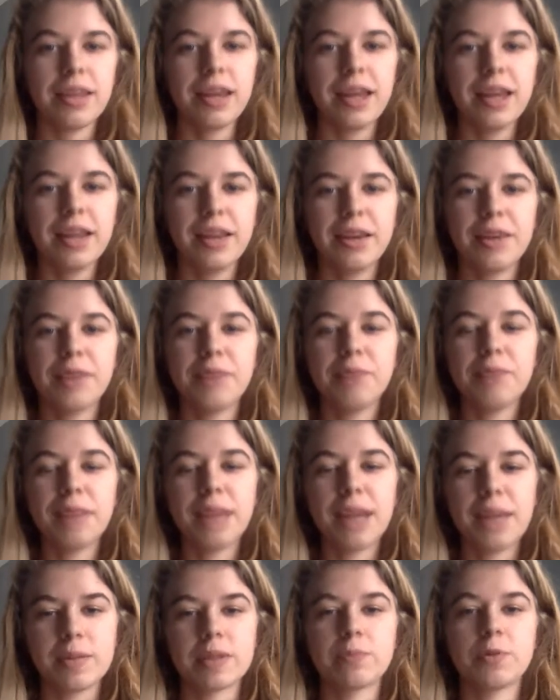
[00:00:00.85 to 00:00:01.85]
Hello, my
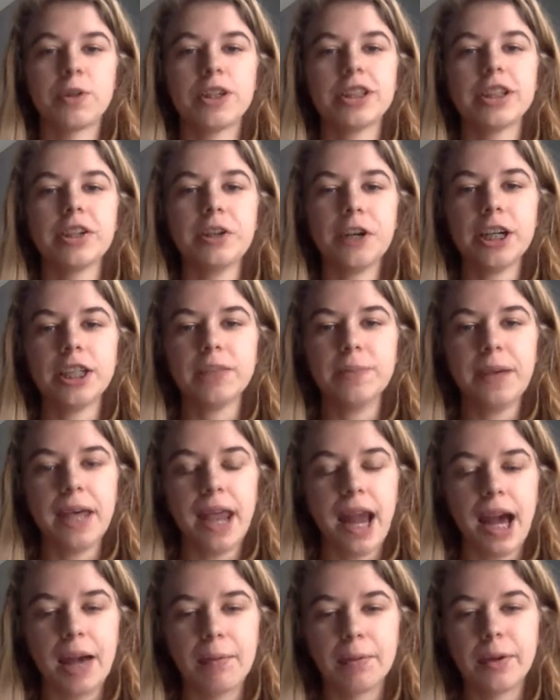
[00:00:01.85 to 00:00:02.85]
name is Marissa Crisp, and
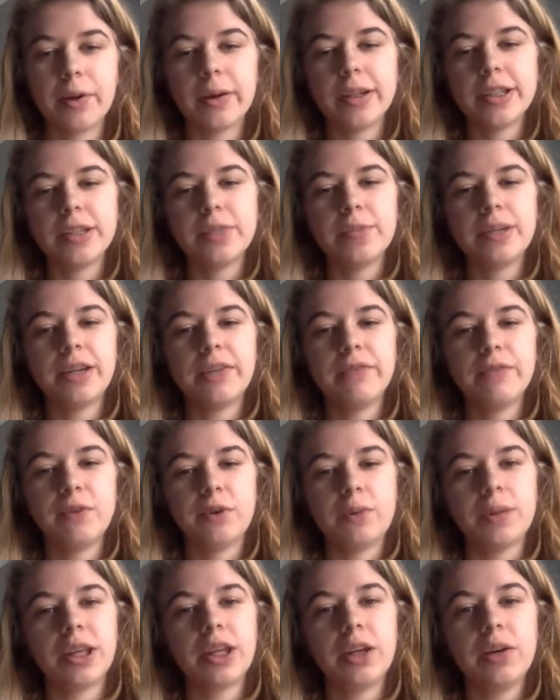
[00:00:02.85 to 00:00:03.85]
I'm going to be
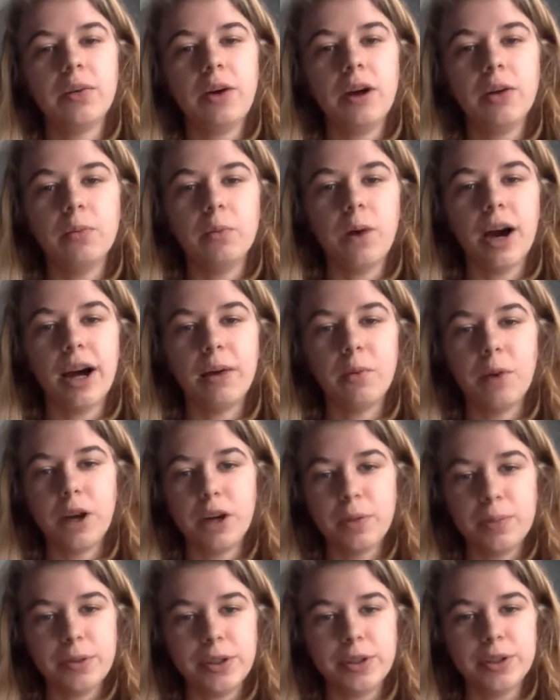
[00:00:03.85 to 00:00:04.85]
informing you on why water
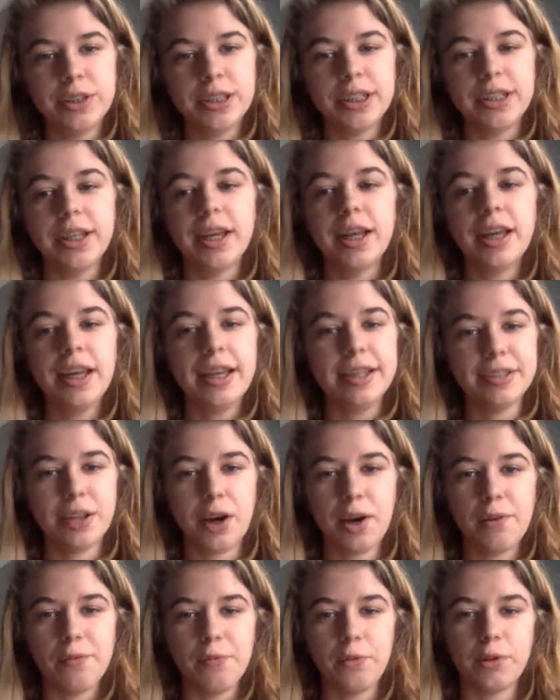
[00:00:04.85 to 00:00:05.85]
pollution is
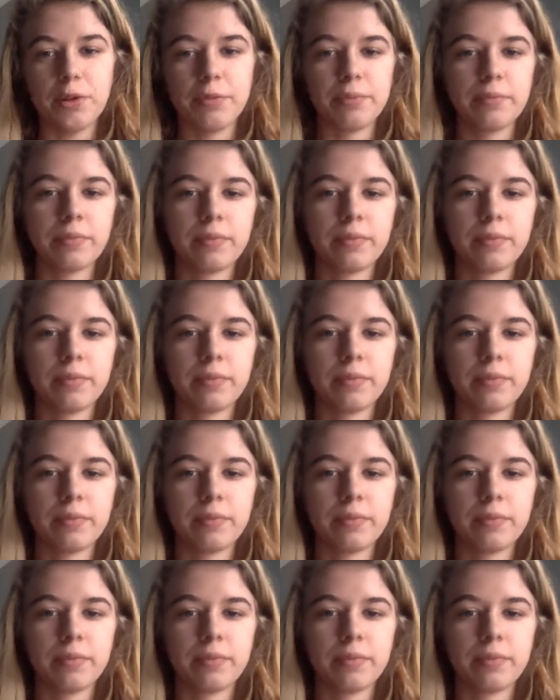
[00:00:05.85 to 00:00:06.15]
harmful.